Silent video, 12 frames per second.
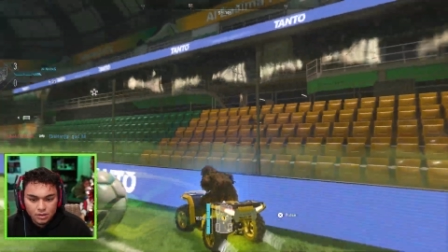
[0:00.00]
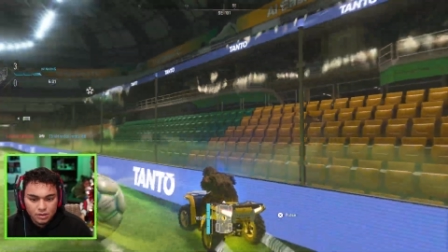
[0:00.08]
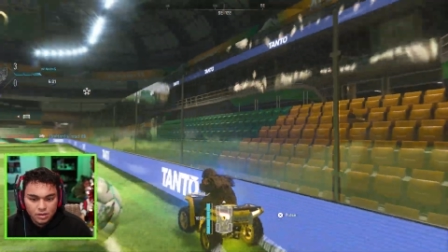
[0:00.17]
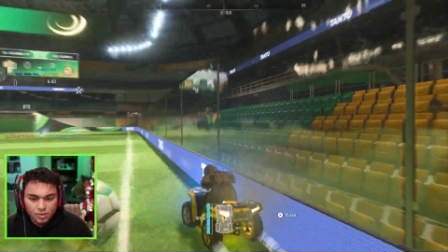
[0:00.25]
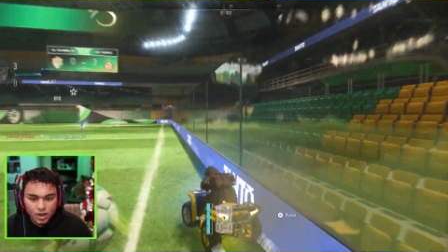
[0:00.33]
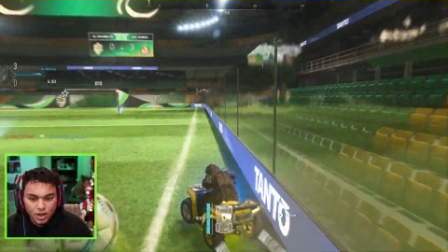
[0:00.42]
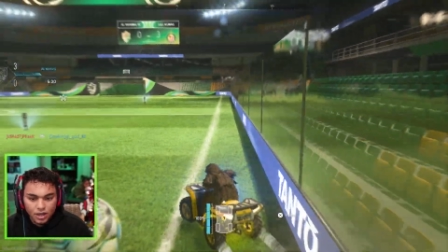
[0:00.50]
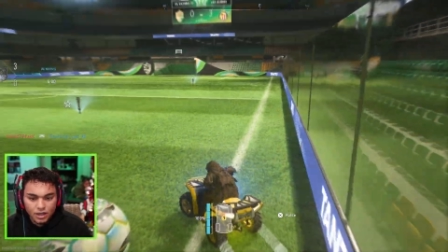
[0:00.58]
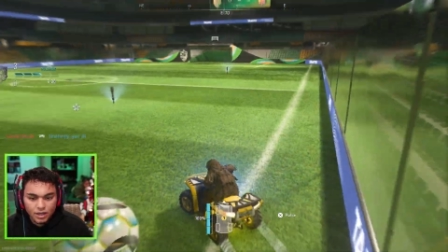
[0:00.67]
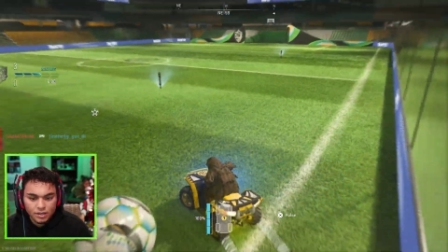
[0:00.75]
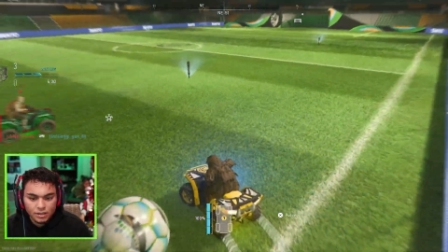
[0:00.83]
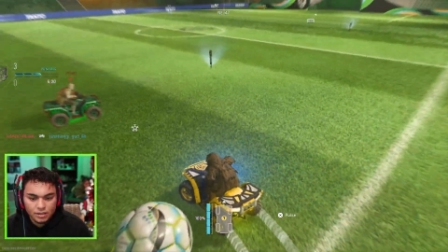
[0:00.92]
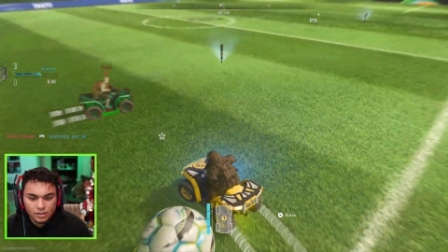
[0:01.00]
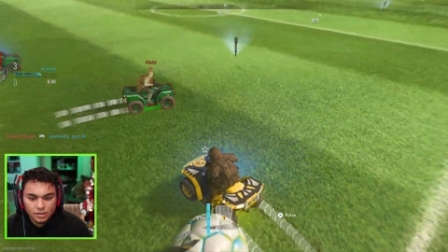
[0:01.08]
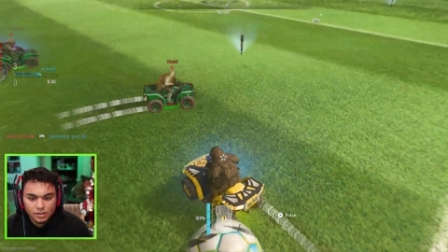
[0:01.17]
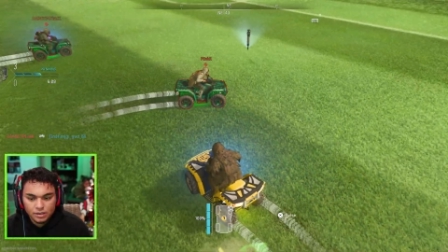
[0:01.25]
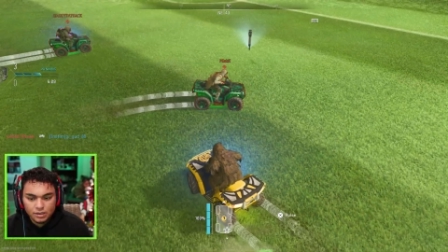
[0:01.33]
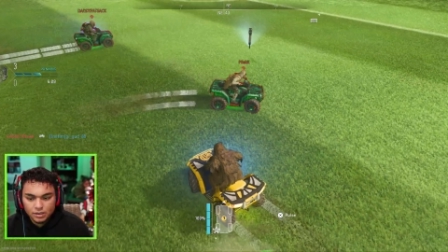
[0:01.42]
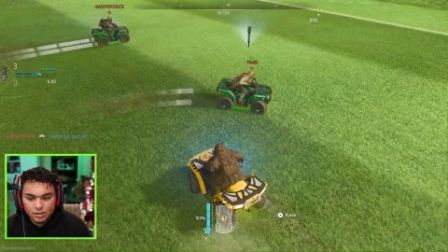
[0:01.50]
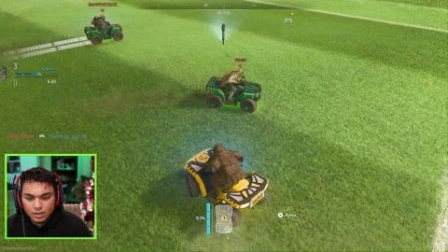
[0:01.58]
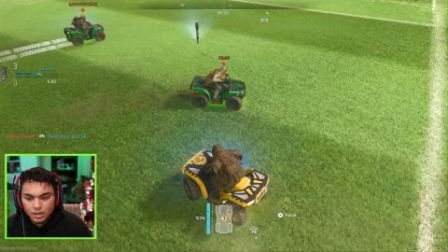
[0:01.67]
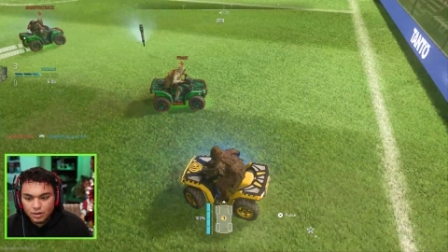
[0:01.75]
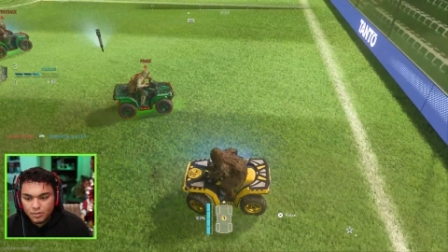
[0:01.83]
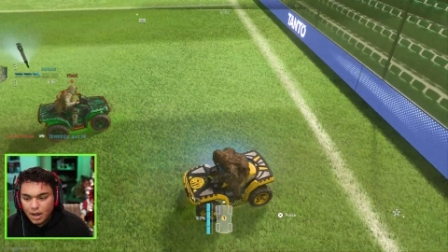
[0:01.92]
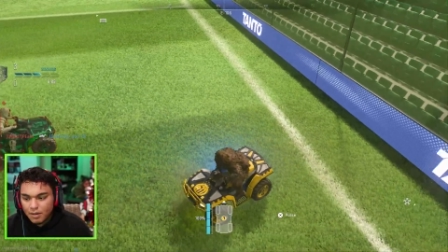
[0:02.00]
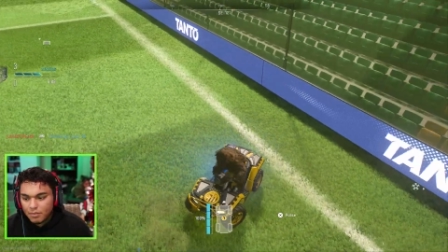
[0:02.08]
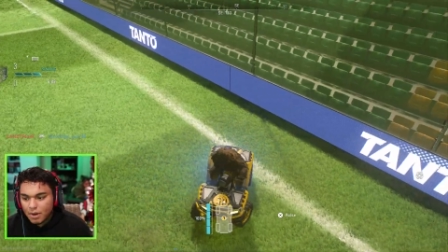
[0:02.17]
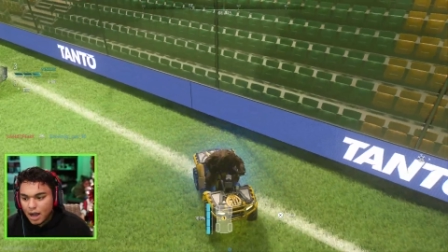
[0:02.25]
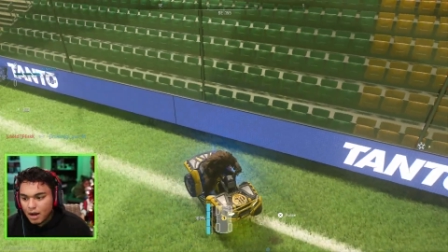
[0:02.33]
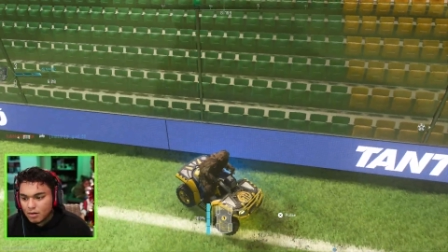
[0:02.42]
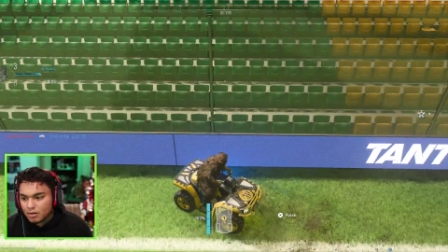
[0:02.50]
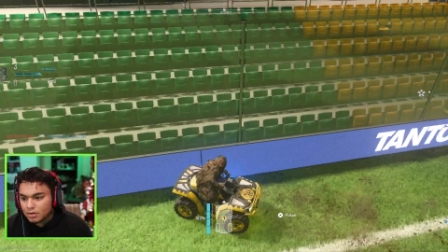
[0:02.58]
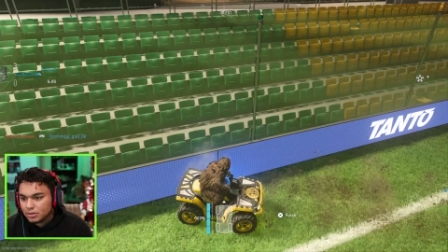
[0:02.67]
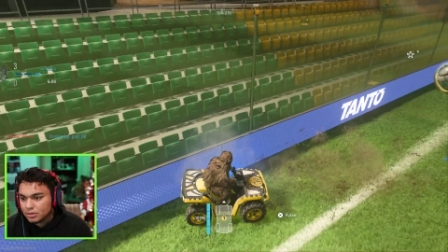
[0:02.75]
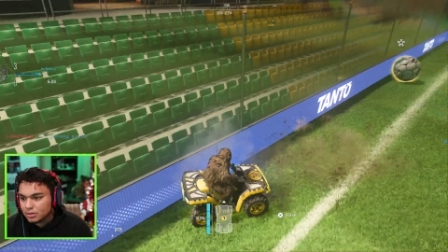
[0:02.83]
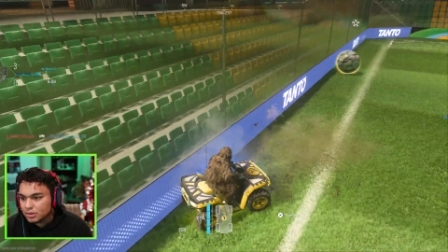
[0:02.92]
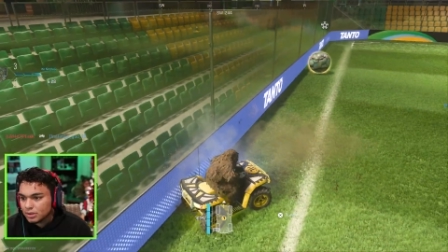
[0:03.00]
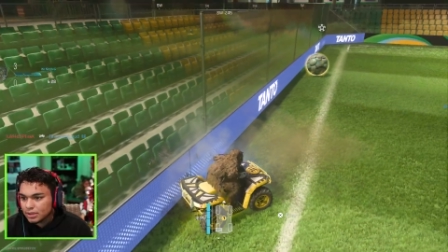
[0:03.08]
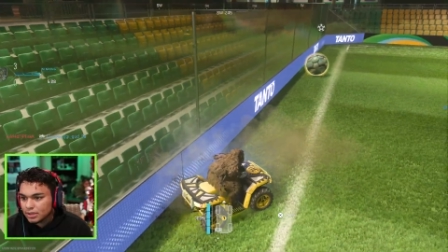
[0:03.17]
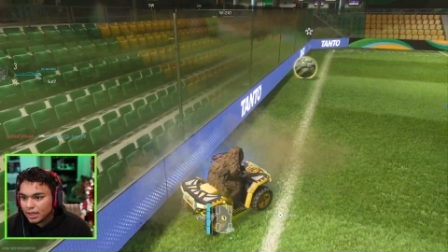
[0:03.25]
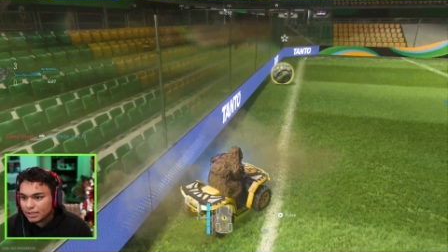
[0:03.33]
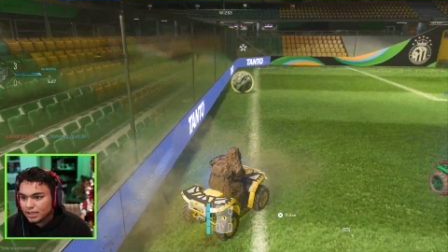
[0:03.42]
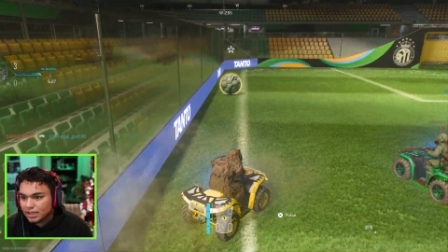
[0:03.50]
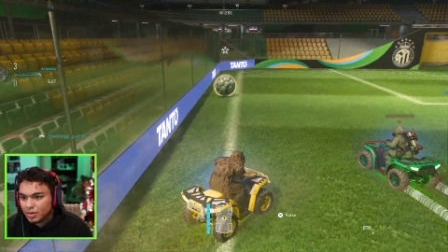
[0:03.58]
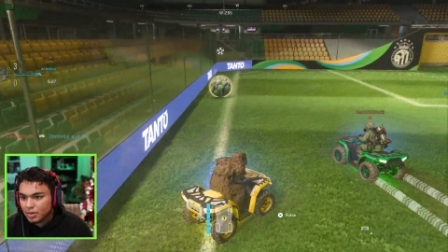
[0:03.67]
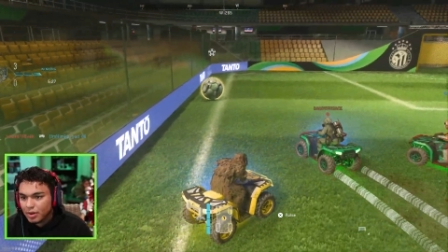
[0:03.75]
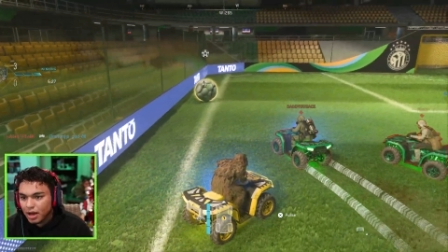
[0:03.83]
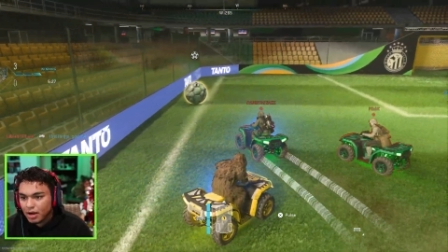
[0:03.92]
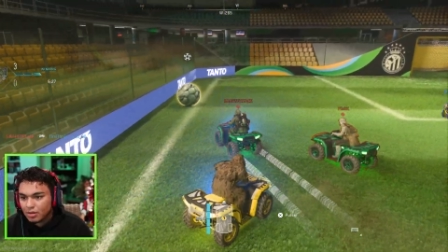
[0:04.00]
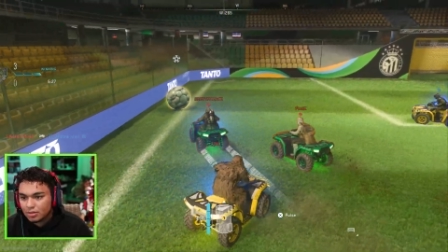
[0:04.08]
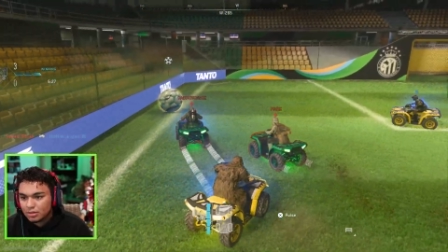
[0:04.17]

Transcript: Come on. Come on, ball. God damn it, ball.